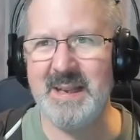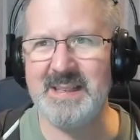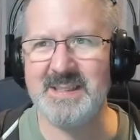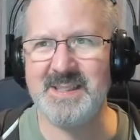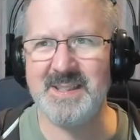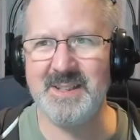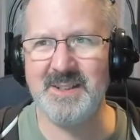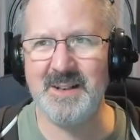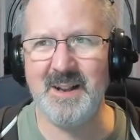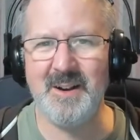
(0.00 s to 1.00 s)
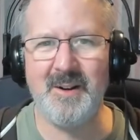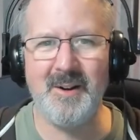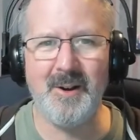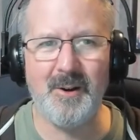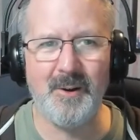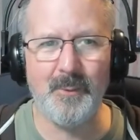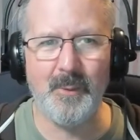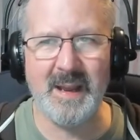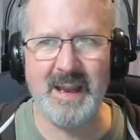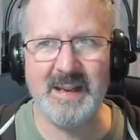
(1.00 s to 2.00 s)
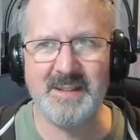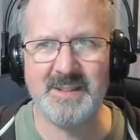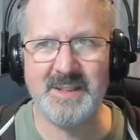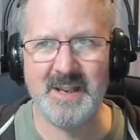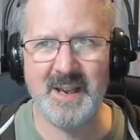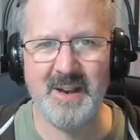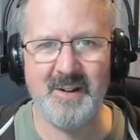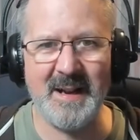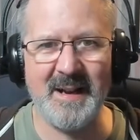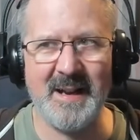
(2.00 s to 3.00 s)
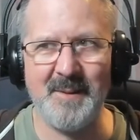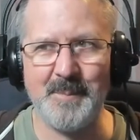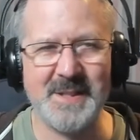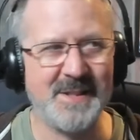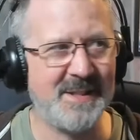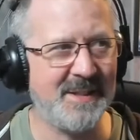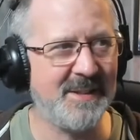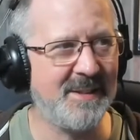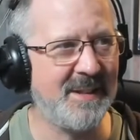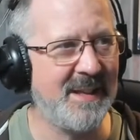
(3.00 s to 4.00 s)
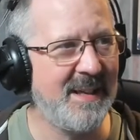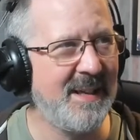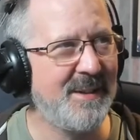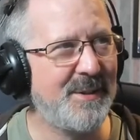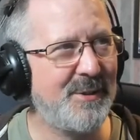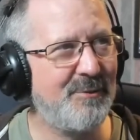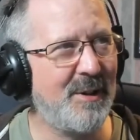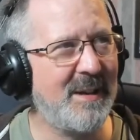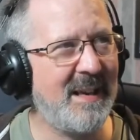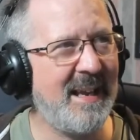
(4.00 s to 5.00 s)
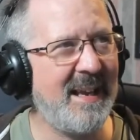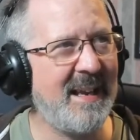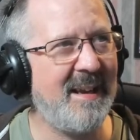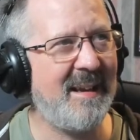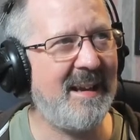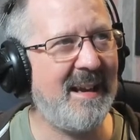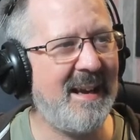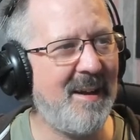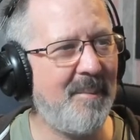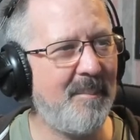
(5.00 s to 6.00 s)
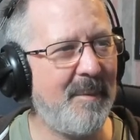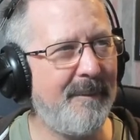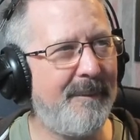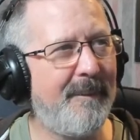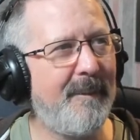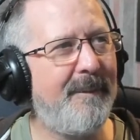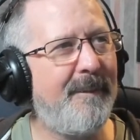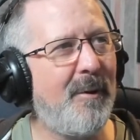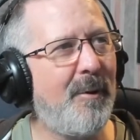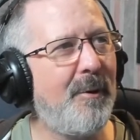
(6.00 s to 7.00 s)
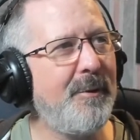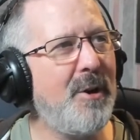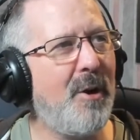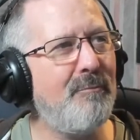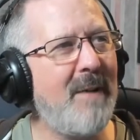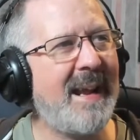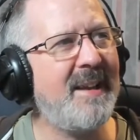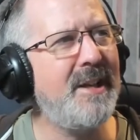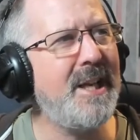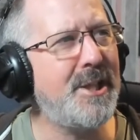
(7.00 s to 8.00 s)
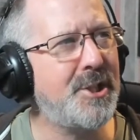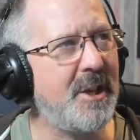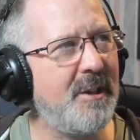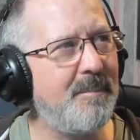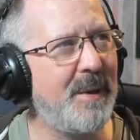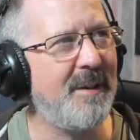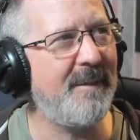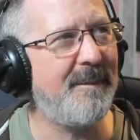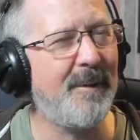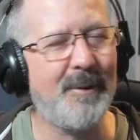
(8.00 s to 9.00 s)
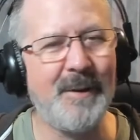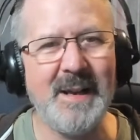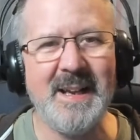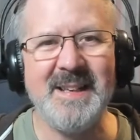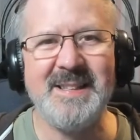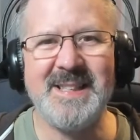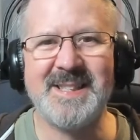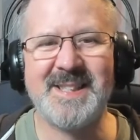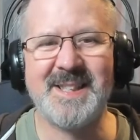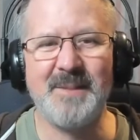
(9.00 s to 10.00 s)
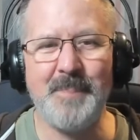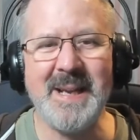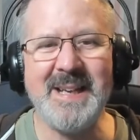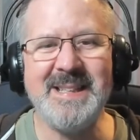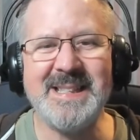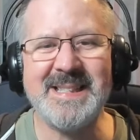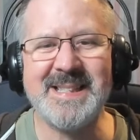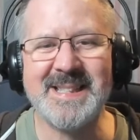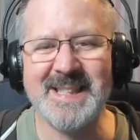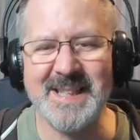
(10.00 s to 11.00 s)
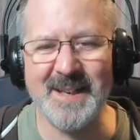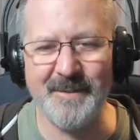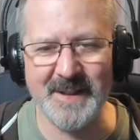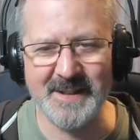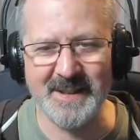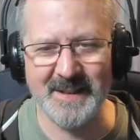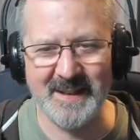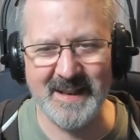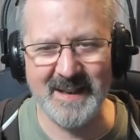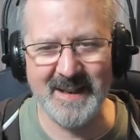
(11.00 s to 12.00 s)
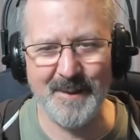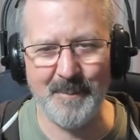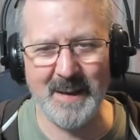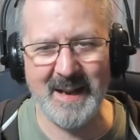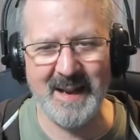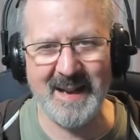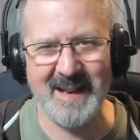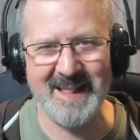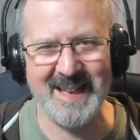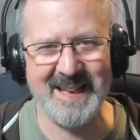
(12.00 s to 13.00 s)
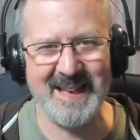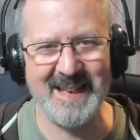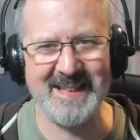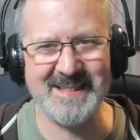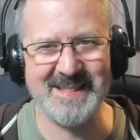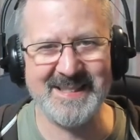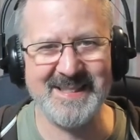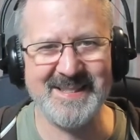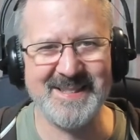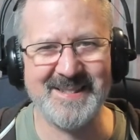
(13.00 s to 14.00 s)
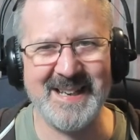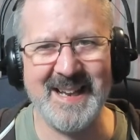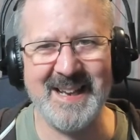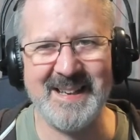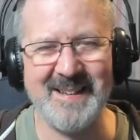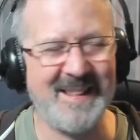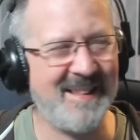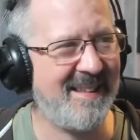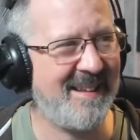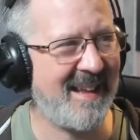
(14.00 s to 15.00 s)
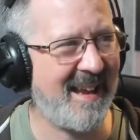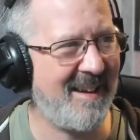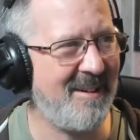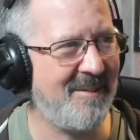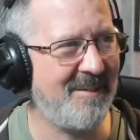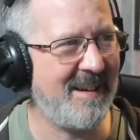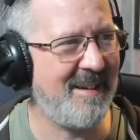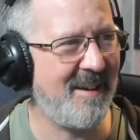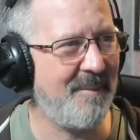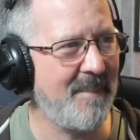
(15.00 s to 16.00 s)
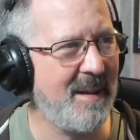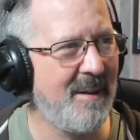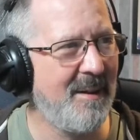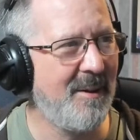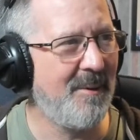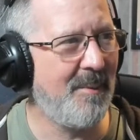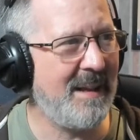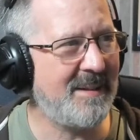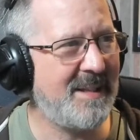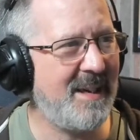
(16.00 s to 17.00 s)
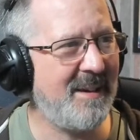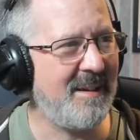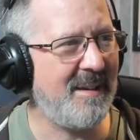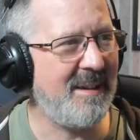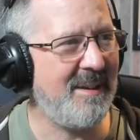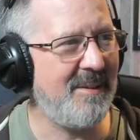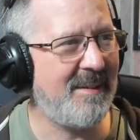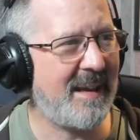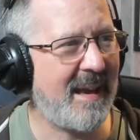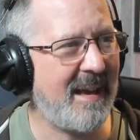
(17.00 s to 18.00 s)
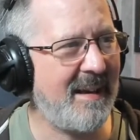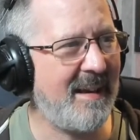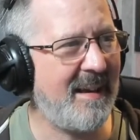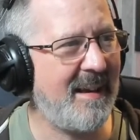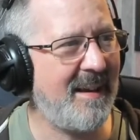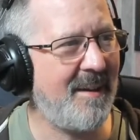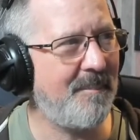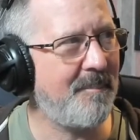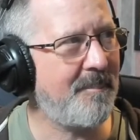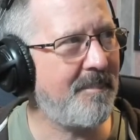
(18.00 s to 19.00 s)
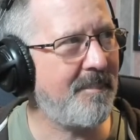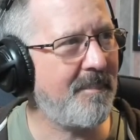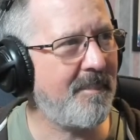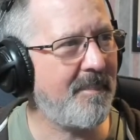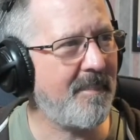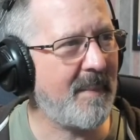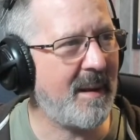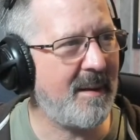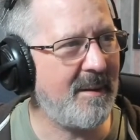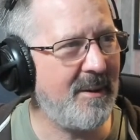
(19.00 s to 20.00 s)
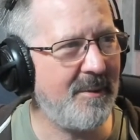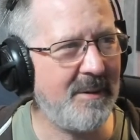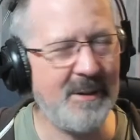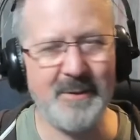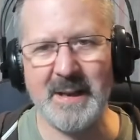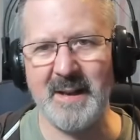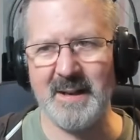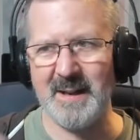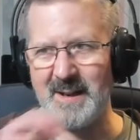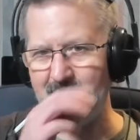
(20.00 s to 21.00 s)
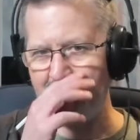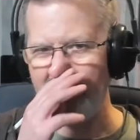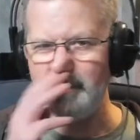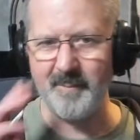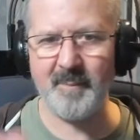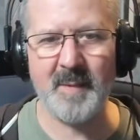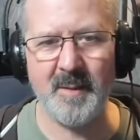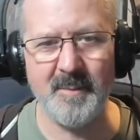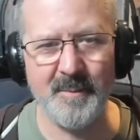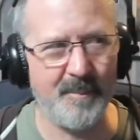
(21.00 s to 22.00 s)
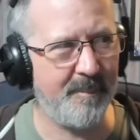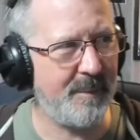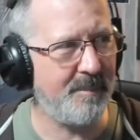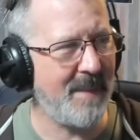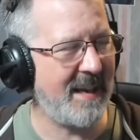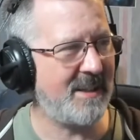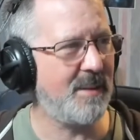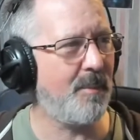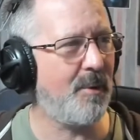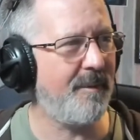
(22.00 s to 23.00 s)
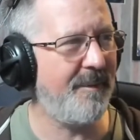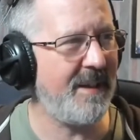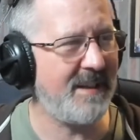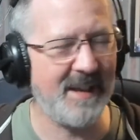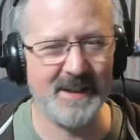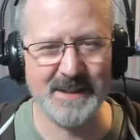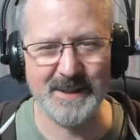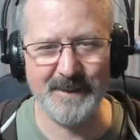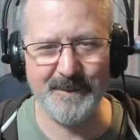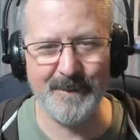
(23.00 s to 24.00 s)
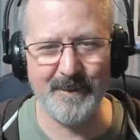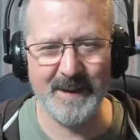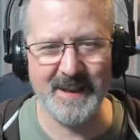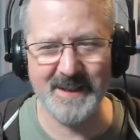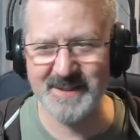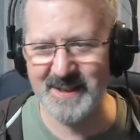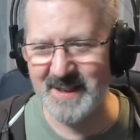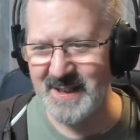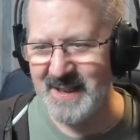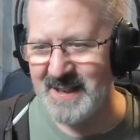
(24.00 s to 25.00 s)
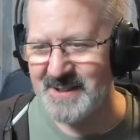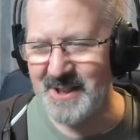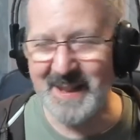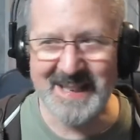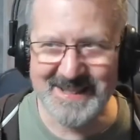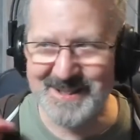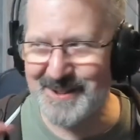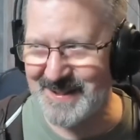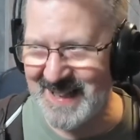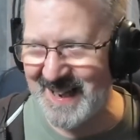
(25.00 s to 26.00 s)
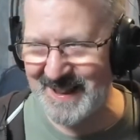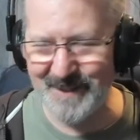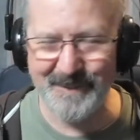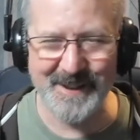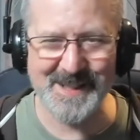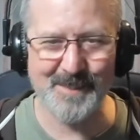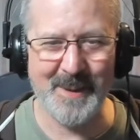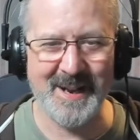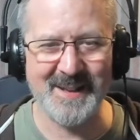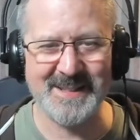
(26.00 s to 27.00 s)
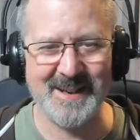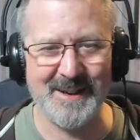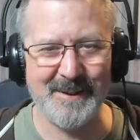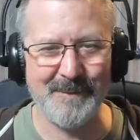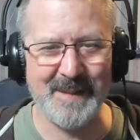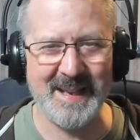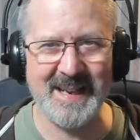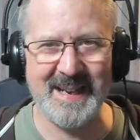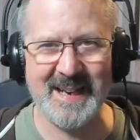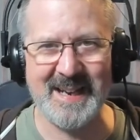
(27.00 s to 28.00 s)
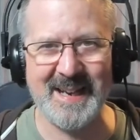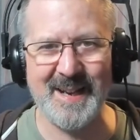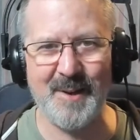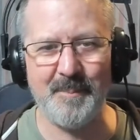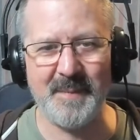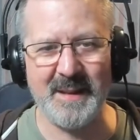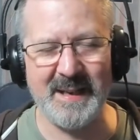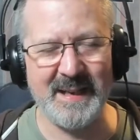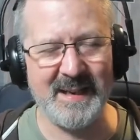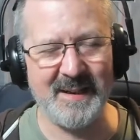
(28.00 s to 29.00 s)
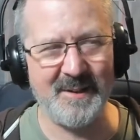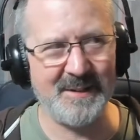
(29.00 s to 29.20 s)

it's still a long way to go, and I'm still struggling um, f- for not recognition, but for dis- being discovered. Um, I I think it is to sort of like say, oh, you know, well done. You can um, you you can um, make some more videos for us. So that's sort of like the first part of the um, the